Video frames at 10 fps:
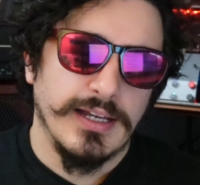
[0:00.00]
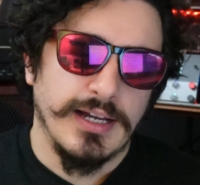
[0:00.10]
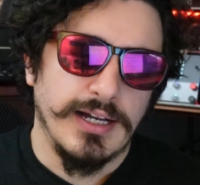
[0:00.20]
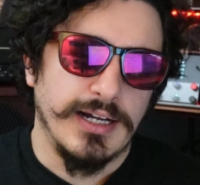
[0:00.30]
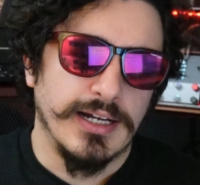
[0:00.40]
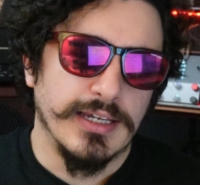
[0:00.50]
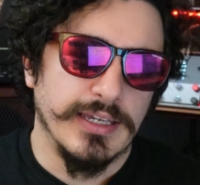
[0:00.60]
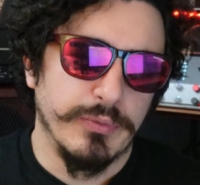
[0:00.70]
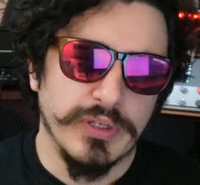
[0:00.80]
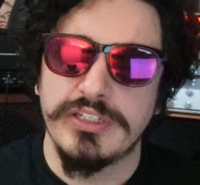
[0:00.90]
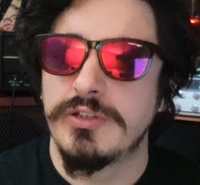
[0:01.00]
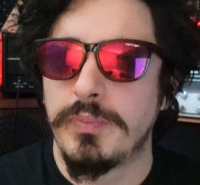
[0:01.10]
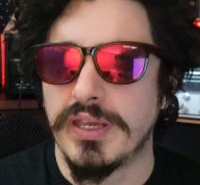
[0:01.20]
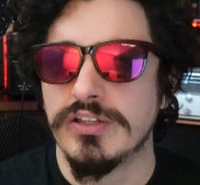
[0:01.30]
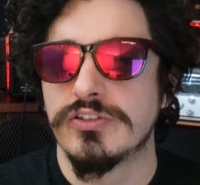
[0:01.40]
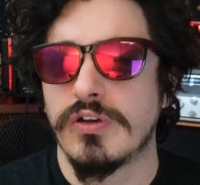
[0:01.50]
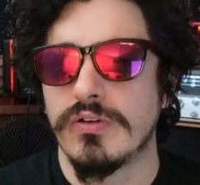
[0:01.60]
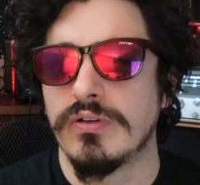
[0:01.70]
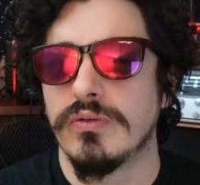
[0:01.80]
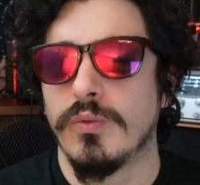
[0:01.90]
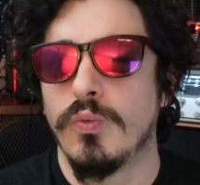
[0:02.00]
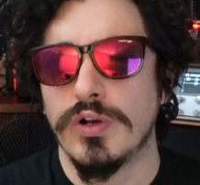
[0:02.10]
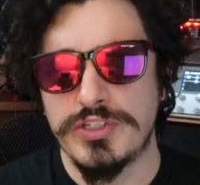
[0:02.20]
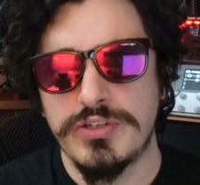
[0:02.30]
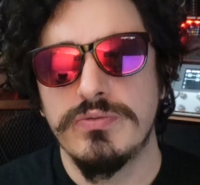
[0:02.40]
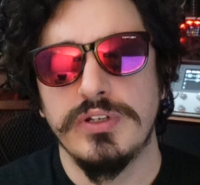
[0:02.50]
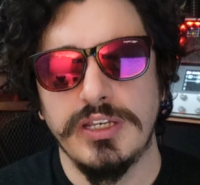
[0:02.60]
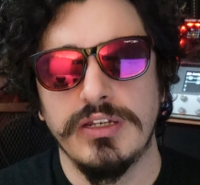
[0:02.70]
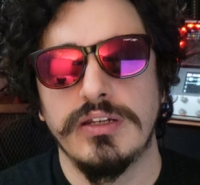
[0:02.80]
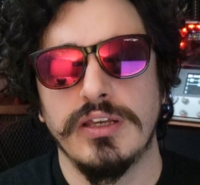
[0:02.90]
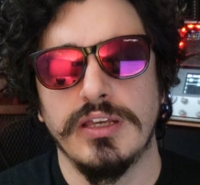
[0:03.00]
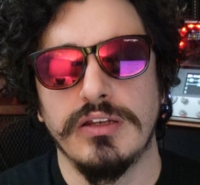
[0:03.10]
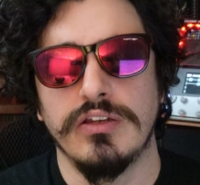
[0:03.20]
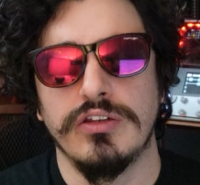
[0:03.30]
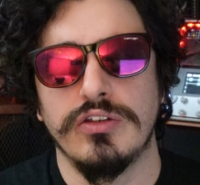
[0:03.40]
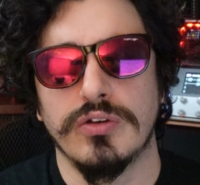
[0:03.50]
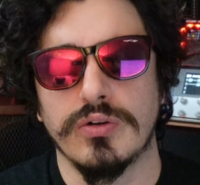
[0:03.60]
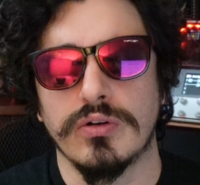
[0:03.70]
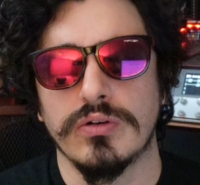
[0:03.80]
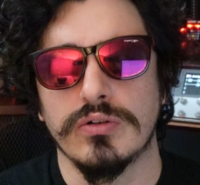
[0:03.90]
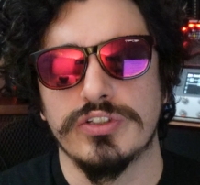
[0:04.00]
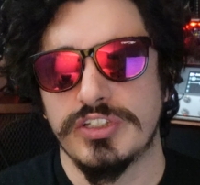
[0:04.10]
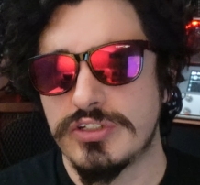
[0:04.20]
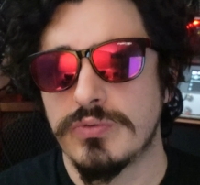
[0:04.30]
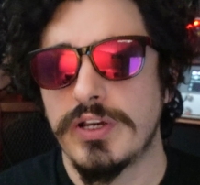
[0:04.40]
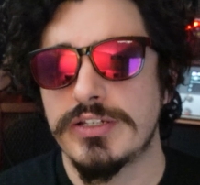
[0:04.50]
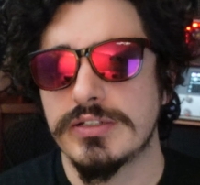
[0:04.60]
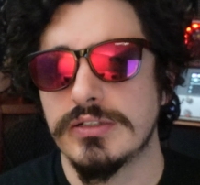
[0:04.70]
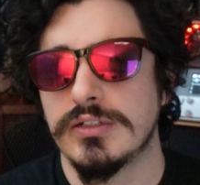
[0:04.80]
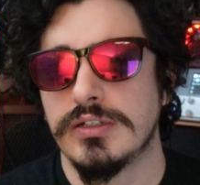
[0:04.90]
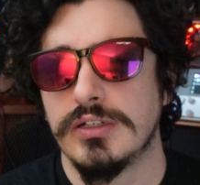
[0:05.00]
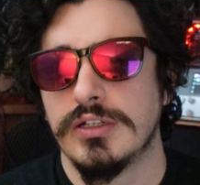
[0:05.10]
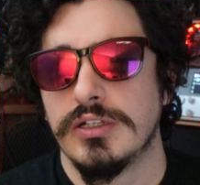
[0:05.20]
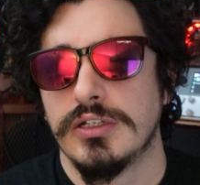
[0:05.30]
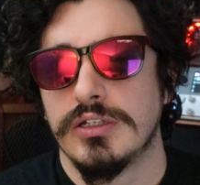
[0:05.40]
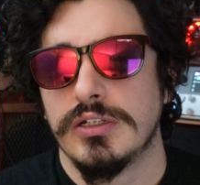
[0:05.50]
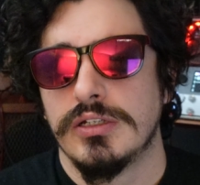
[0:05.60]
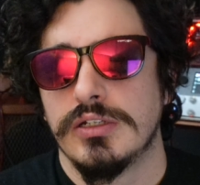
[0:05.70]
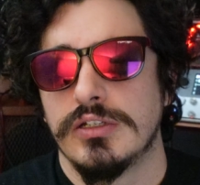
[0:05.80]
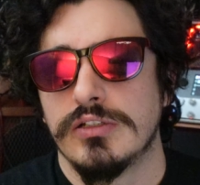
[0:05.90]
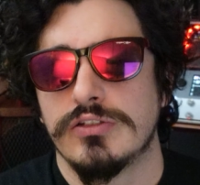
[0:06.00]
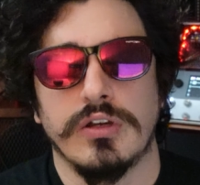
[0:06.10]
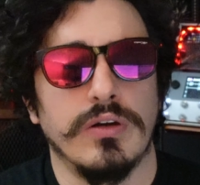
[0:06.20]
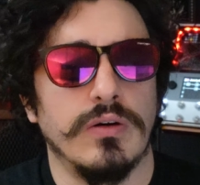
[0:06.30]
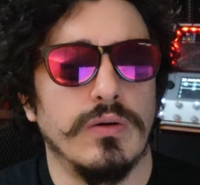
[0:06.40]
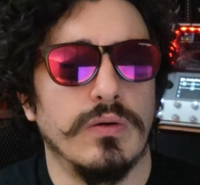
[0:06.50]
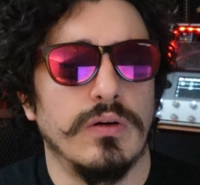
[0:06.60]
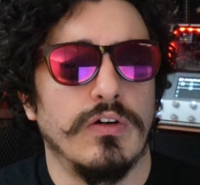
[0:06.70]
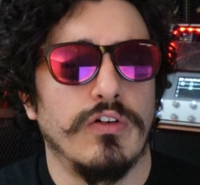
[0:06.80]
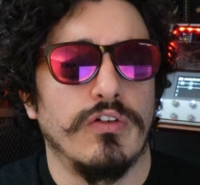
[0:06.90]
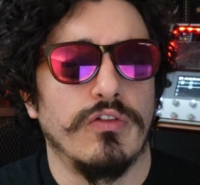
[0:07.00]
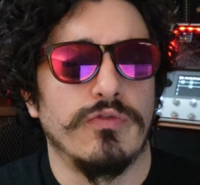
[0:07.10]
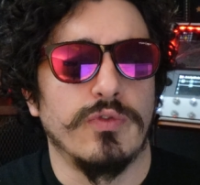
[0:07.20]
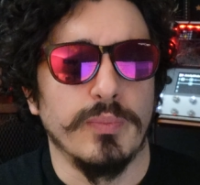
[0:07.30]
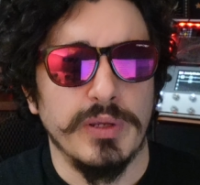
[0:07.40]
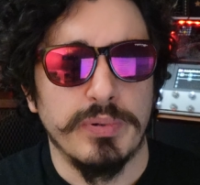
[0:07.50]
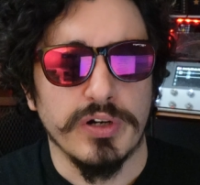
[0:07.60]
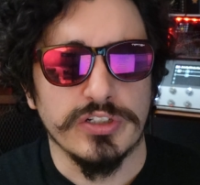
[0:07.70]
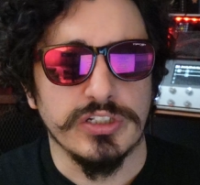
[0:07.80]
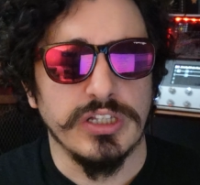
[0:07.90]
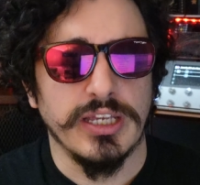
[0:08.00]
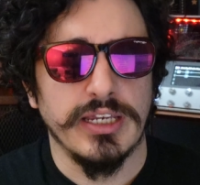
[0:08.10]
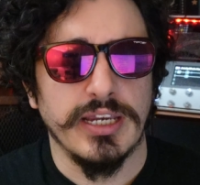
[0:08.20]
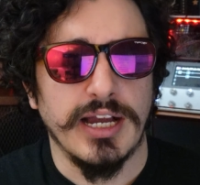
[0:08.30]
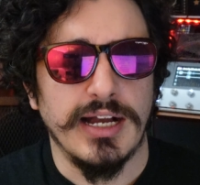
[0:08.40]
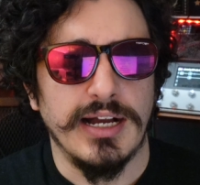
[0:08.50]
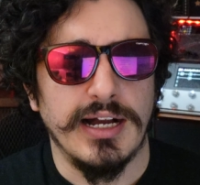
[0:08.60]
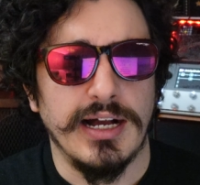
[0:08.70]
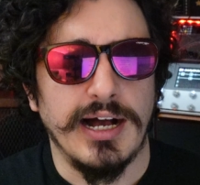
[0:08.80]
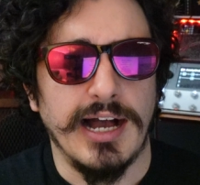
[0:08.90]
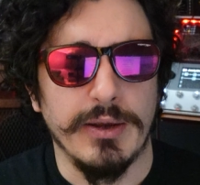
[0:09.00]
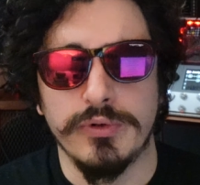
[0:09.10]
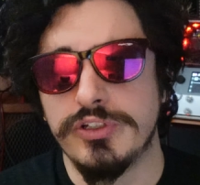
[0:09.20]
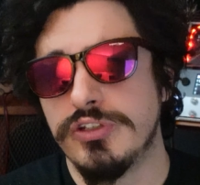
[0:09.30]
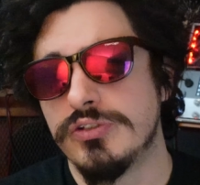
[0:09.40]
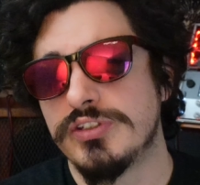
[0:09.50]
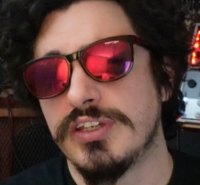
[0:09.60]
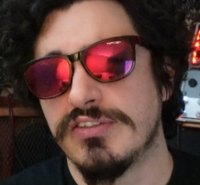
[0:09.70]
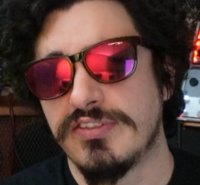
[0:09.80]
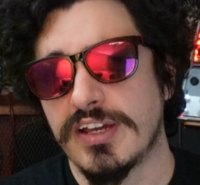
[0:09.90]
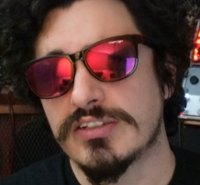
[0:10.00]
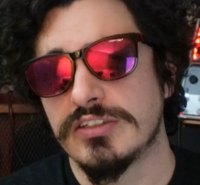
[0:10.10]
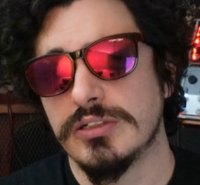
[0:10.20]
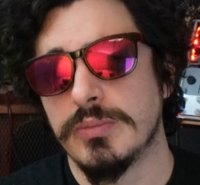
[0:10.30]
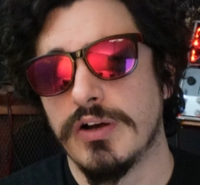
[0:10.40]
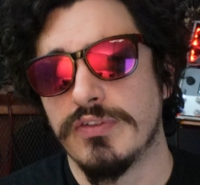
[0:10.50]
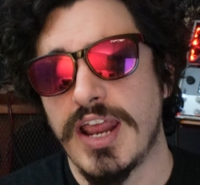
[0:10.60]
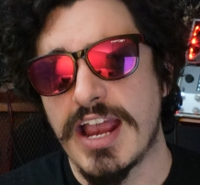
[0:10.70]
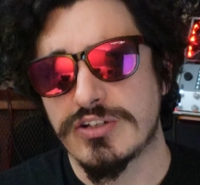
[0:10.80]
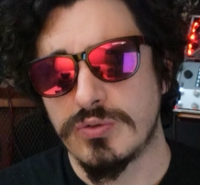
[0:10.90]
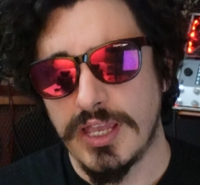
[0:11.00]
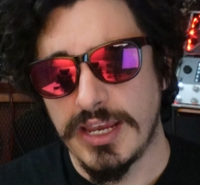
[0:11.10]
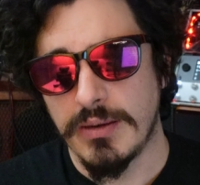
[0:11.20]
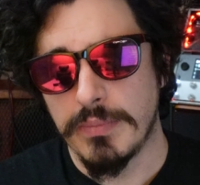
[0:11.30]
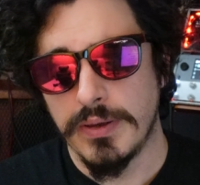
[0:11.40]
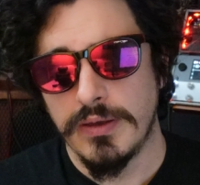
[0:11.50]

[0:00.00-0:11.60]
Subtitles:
It really depends on what you need in your situation. So for me personally, I would use the effects loop of an actual amp